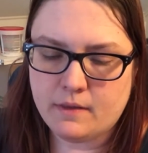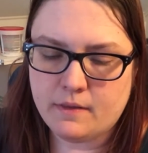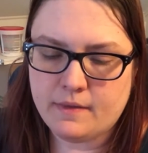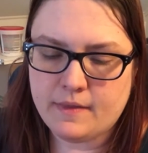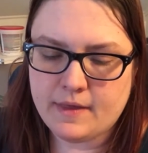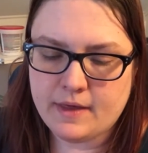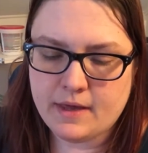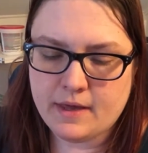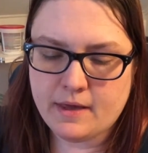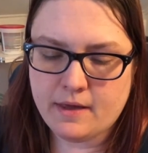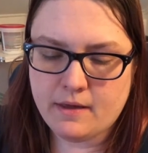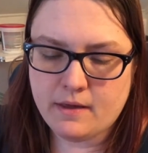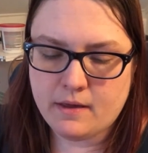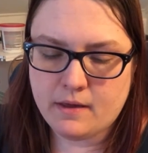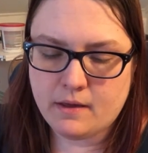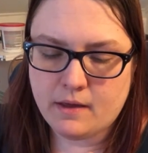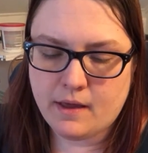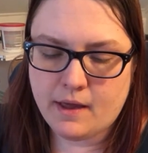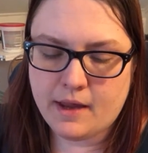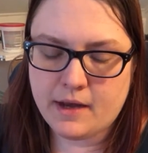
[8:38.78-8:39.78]
the
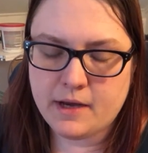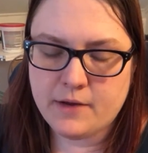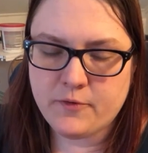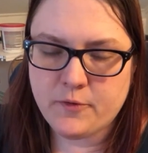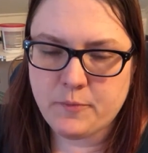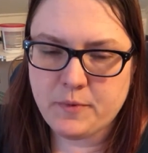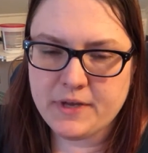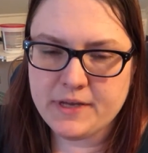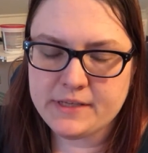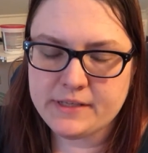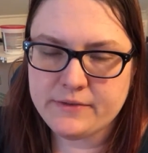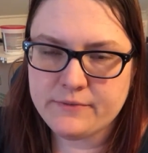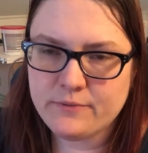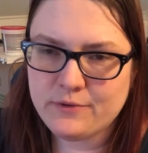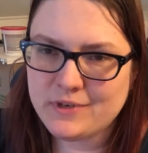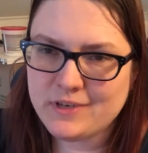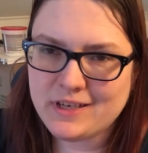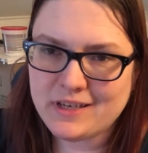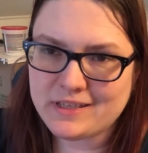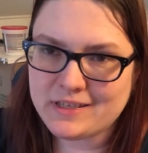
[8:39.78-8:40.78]
end of a piece of
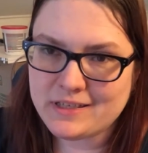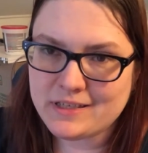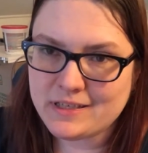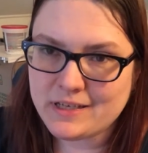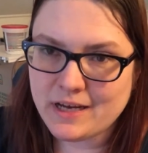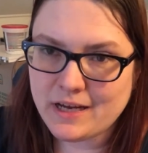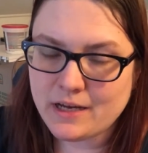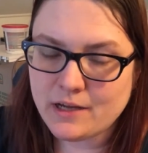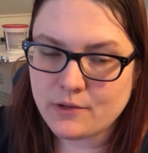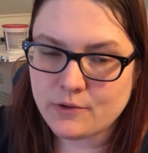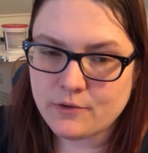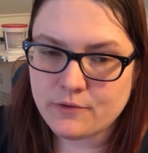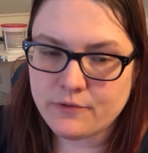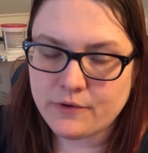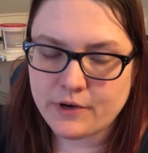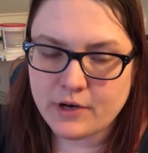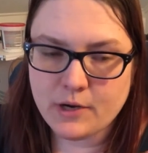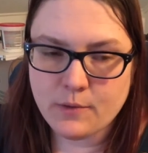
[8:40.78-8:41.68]
wood doesn't take glue very